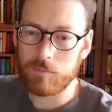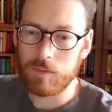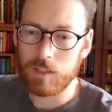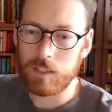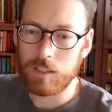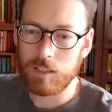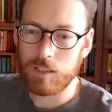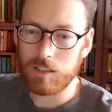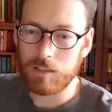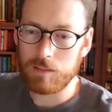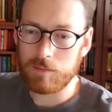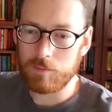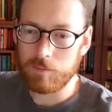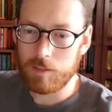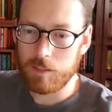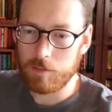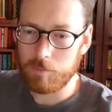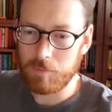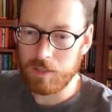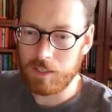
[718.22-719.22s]
And, oh
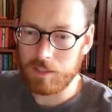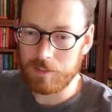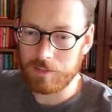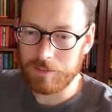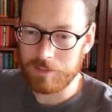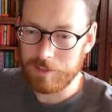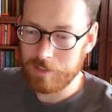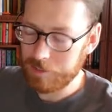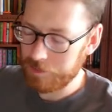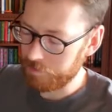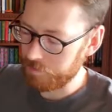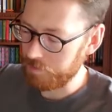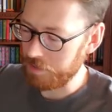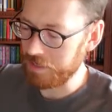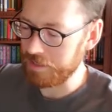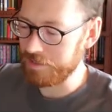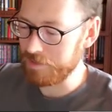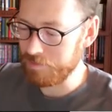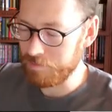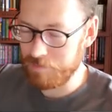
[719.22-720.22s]
man,
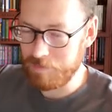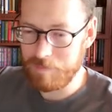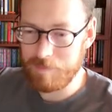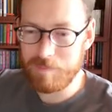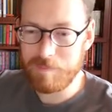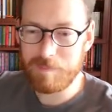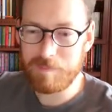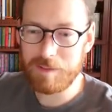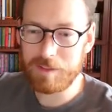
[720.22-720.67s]
spelled